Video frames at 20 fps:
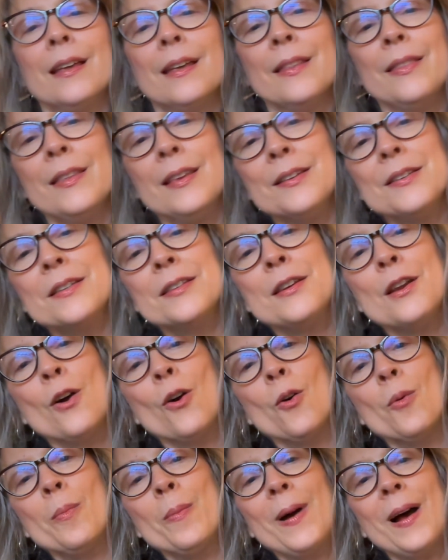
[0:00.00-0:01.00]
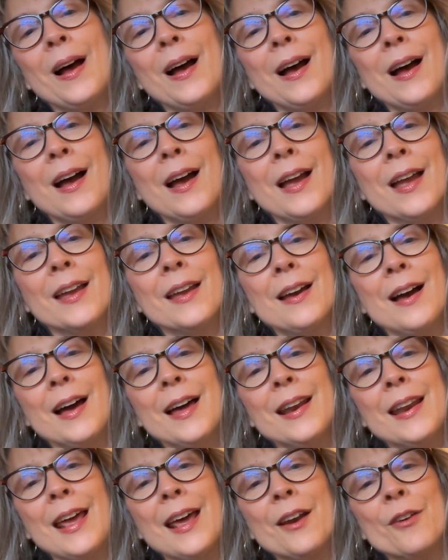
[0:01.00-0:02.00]
This gnome I
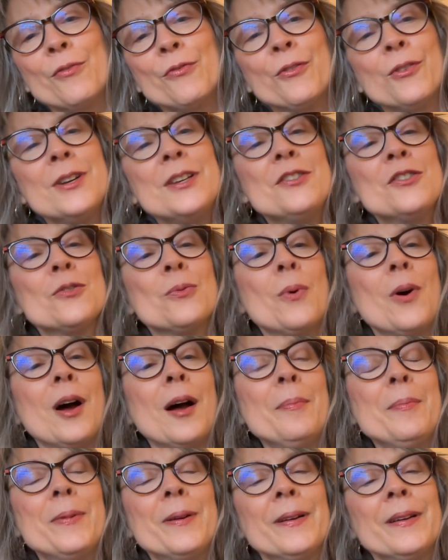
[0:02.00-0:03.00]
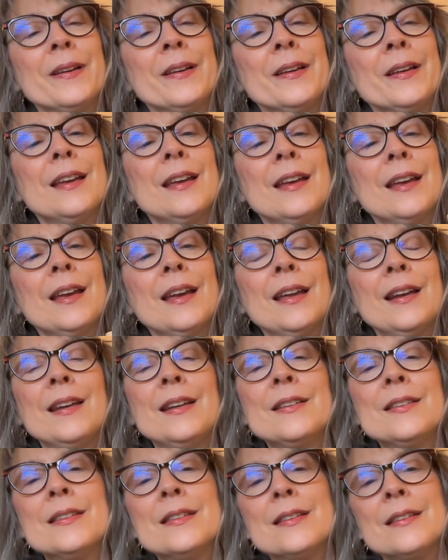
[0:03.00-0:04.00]
got at a free swap, and
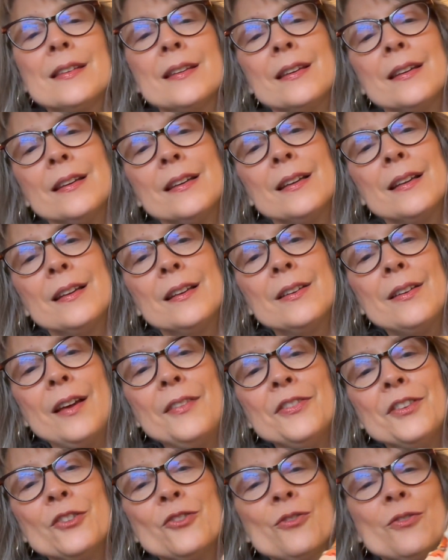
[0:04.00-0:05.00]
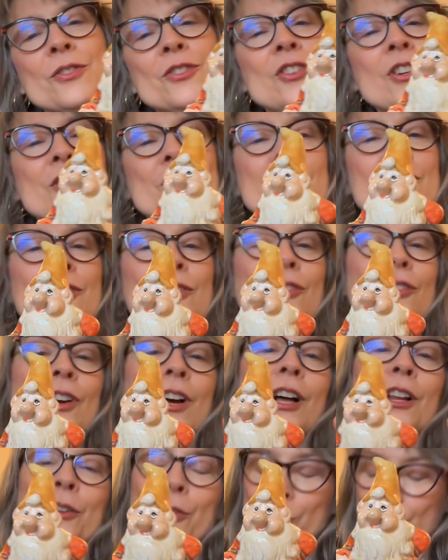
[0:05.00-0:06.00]
it's not the traditional
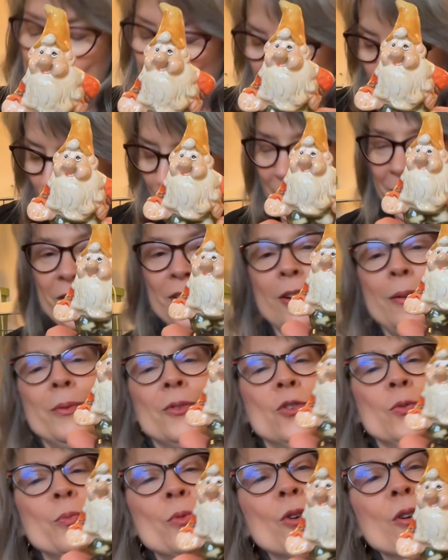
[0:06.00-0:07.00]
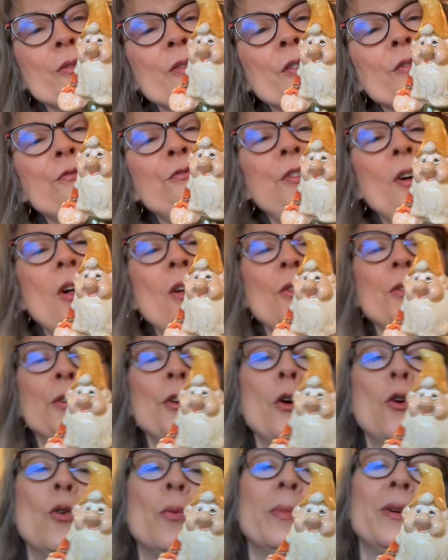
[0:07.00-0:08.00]
colored gnome. It's almost more of a fall
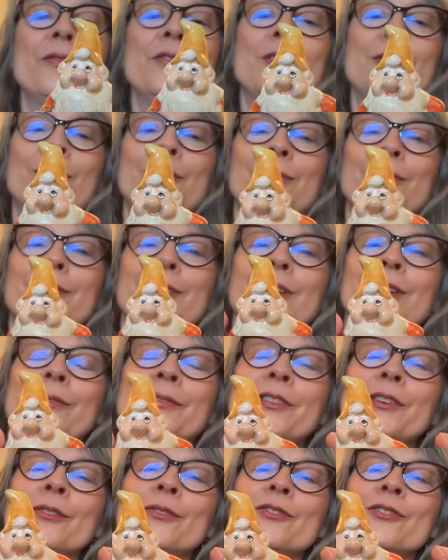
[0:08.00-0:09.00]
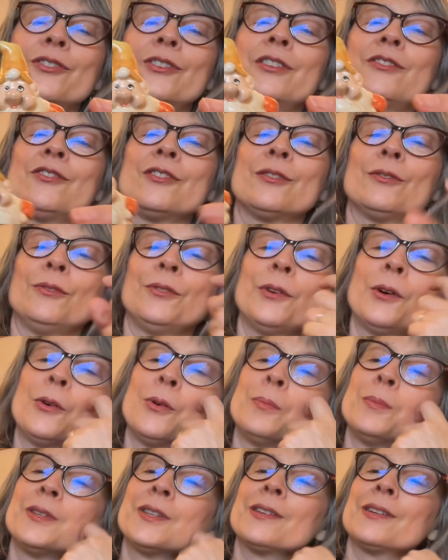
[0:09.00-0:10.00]
gnome if there's seasonal
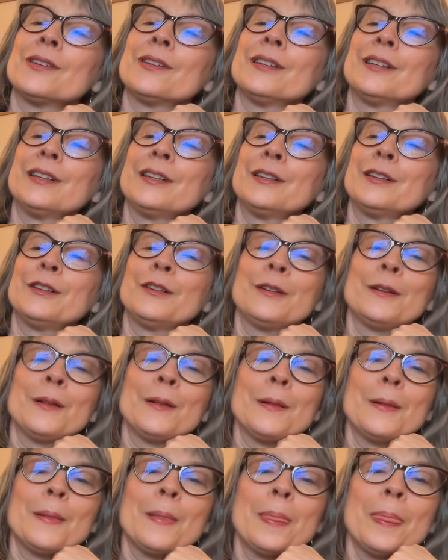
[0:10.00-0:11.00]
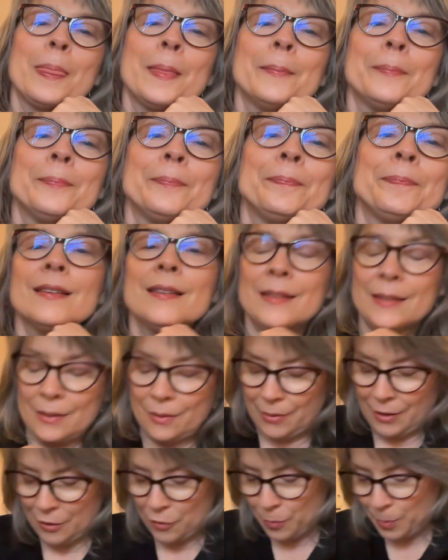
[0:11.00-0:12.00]
gnomes.
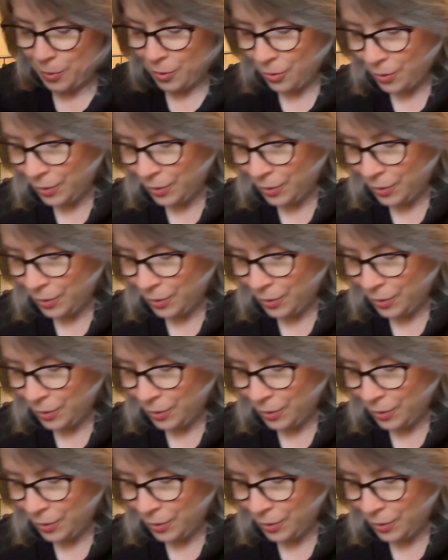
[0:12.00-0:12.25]
So that's part